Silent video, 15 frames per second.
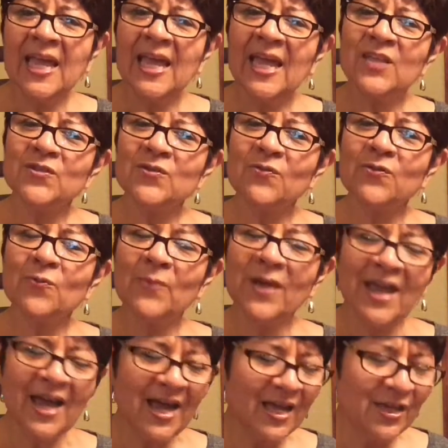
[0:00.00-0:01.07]
And so the
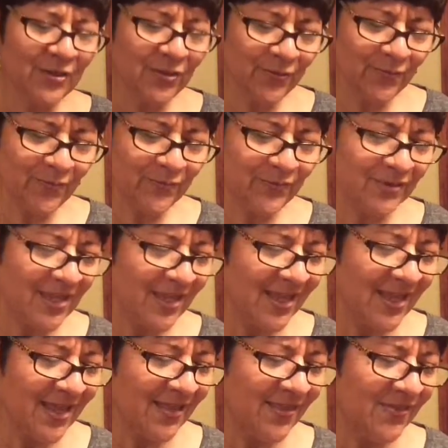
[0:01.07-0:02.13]
way I use
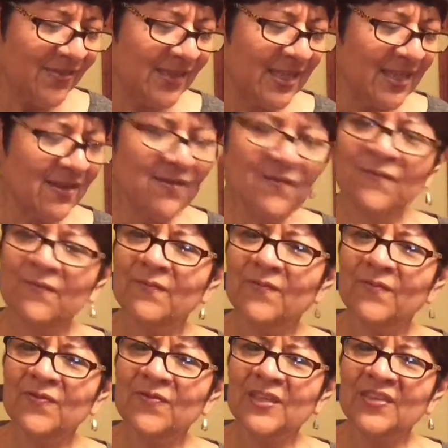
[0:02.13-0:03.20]
the
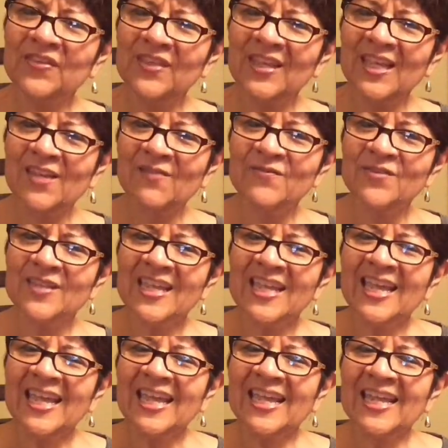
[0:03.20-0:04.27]
Thieves
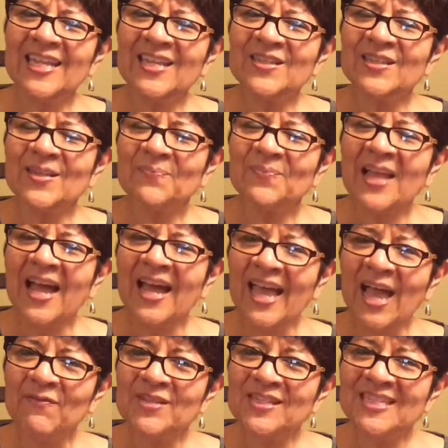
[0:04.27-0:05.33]
is I
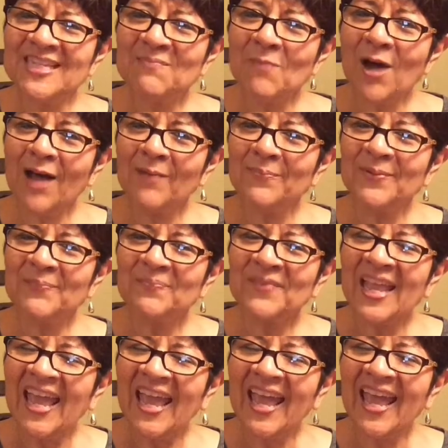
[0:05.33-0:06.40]
have a steam mop,
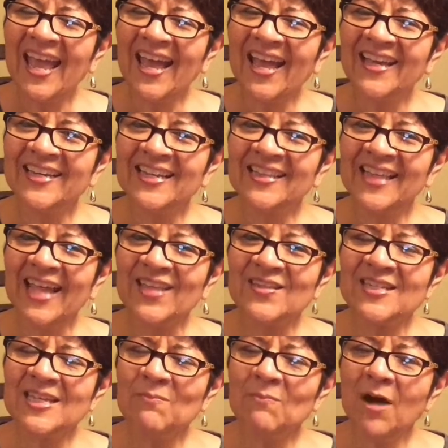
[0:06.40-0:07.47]
and in that
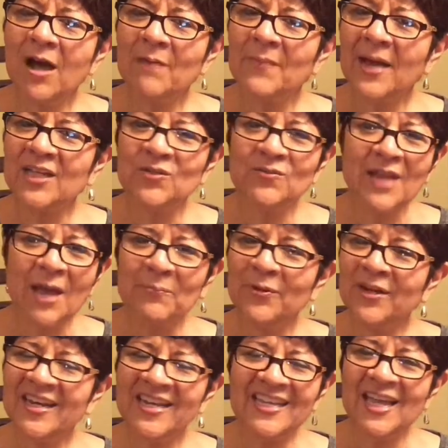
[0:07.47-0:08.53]
steam mop I do not put
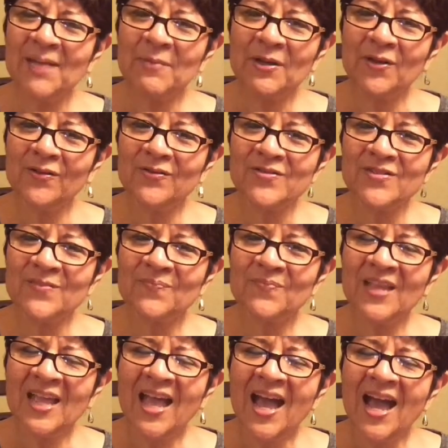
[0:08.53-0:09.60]
any chemicals.
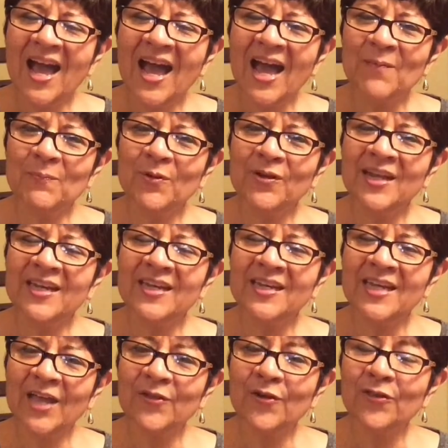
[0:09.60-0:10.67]
I put
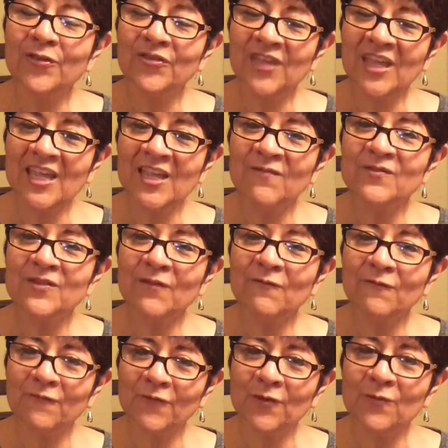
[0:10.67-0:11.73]
another Thieves
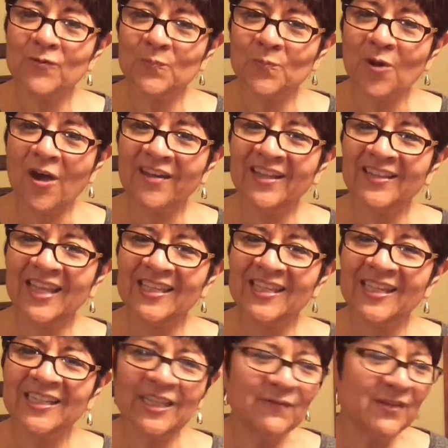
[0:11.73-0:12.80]
Infused product that
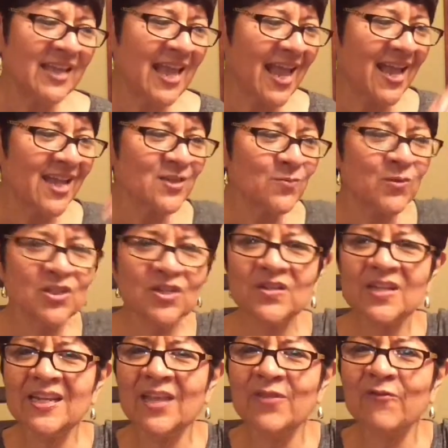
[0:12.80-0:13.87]
Young Living has, which is
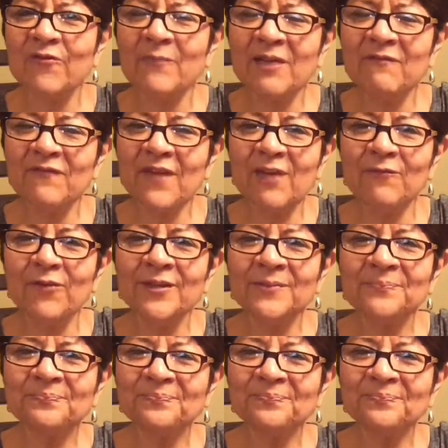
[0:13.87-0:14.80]
another of my favorite,